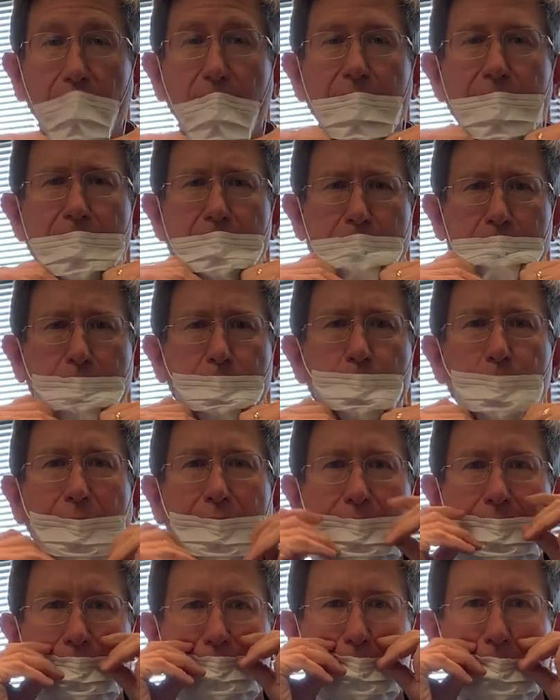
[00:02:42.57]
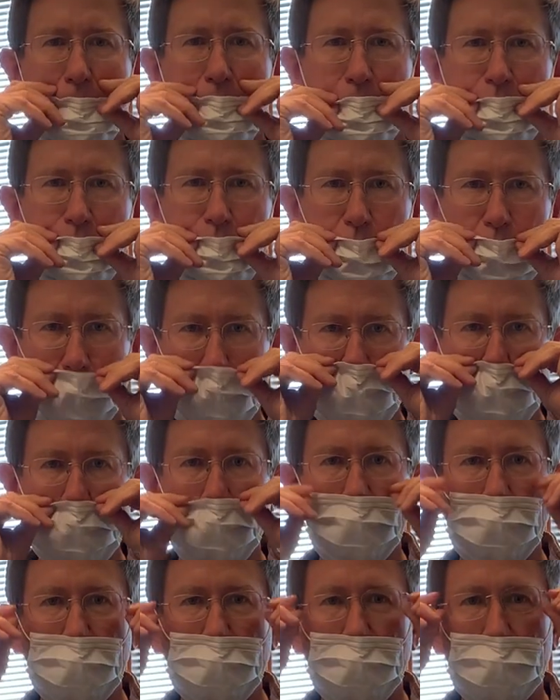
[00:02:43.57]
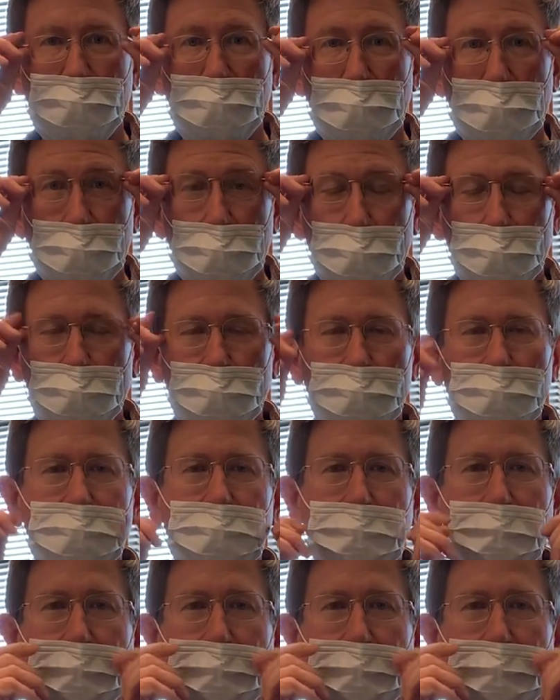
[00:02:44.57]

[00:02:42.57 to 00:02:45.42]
your mouth or over your nose.